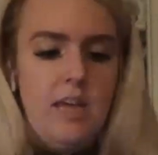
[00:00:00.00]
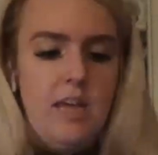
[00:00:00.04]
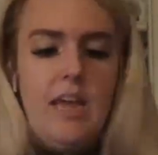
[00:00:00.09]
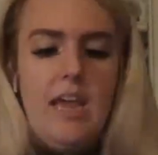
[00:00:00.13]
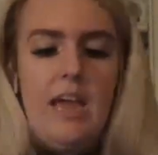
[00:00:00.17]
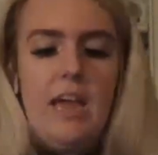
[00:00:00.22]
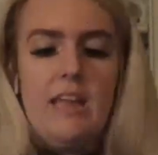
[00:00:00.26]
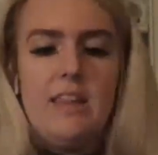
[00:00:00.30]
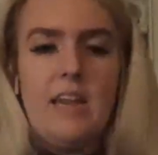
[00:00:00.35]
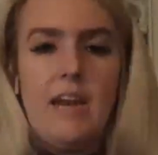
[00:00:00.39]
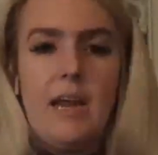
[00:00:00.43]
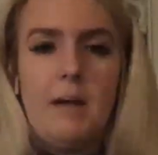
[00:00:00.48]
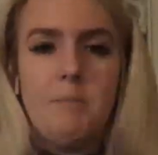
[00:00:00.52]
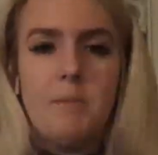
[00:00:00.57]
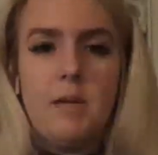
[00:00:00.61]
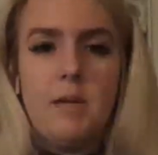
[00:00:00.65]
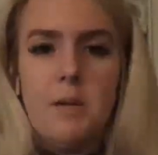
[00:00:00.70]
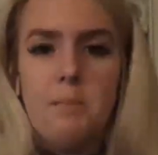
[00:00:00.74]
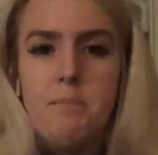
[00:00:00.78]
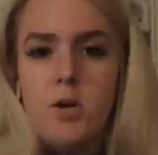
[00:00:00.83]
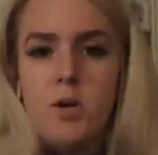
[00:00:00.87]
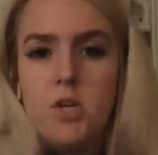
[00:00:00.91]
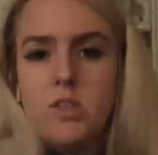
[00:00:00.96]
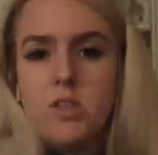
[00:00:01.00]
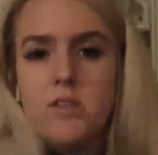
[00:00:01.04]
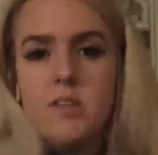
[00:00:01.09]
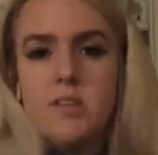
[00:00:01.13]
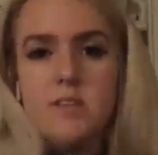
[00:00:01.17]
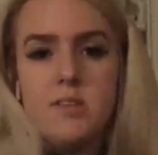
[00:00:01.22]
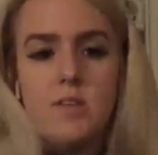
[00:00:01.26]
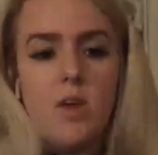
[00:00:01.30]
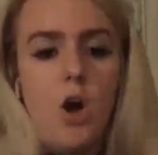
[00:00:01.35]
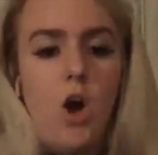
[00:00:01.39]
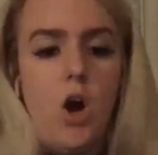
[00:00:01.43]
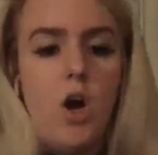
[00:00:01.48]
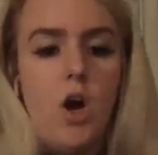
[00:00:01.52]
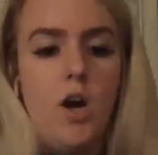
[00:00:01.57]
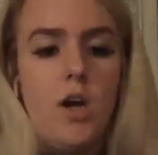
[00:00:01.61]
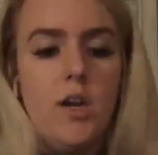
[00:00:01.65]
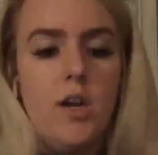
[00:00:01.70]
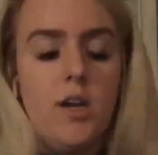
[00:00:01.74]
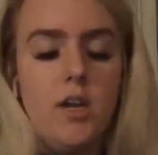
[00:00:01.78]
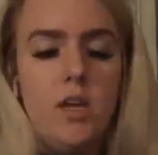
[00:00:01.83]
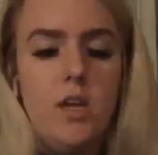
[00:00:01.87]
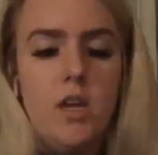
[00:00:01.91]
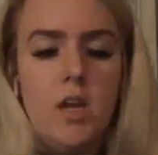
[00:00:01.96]
and then I'm going to put this on
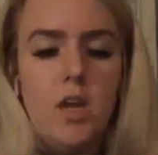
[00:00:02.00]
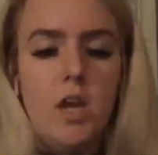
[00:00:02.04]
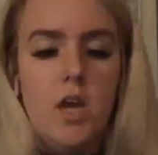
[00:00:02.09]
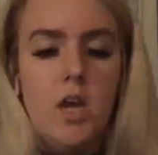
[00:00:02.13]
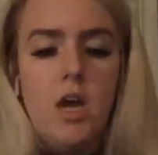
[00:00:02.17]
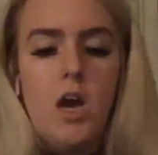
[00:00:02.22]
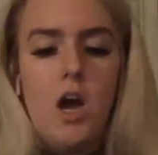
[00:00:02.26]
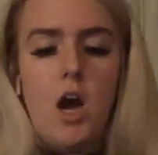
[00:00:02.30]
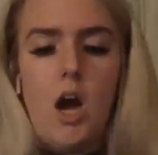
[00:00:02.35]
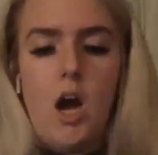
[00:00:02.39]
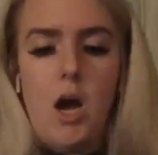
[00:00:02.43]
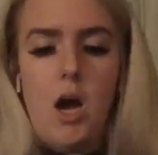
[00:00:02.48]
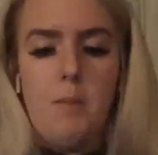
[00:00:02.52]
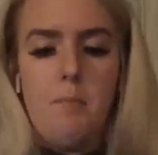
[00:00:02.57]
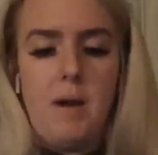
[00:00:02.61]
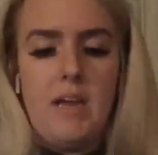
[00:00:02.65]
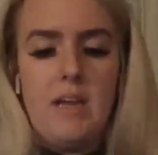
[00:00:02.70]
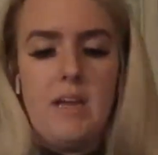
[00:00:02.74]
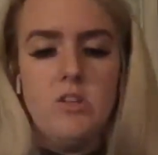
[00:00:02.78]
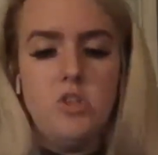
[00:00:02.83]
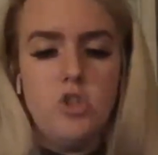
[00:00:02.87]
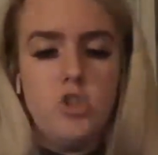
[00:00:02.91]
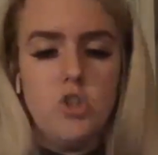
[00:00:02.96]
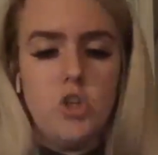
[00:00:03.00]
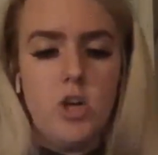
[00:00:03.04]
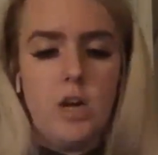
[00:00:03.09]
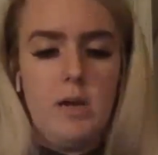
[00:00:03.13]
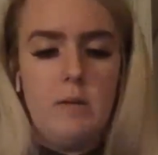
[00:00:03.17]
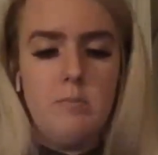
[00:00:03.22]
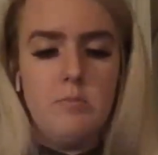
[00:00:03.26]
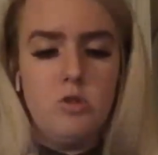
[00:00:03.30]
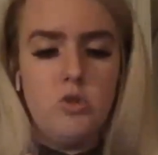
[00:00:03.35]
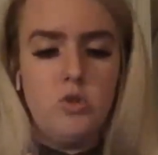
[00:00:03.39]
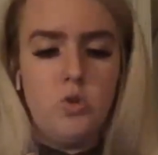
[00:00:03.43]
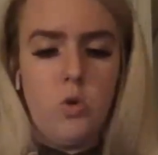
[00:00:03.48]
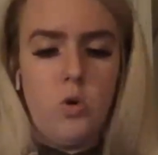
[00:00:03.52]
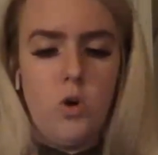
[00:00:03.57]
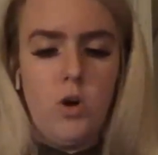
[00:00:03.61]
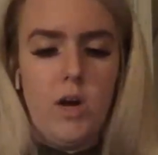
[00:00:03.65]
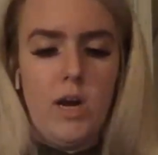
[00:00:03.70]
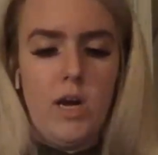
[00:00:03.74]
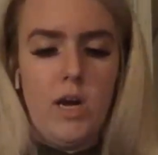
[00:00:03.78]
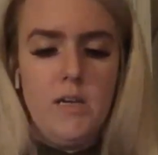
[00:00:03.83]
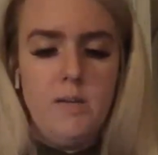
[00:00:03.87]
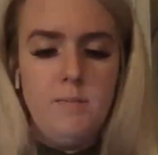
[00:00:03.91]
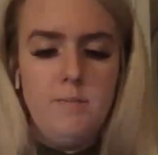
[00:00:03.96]
my Instagram
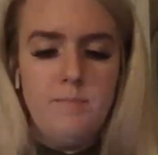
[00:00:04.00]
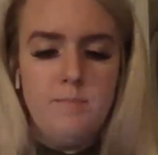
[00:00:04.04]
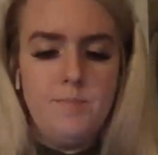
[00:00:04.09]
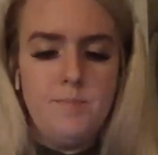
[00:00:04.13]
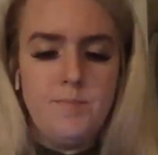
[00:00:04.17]
story.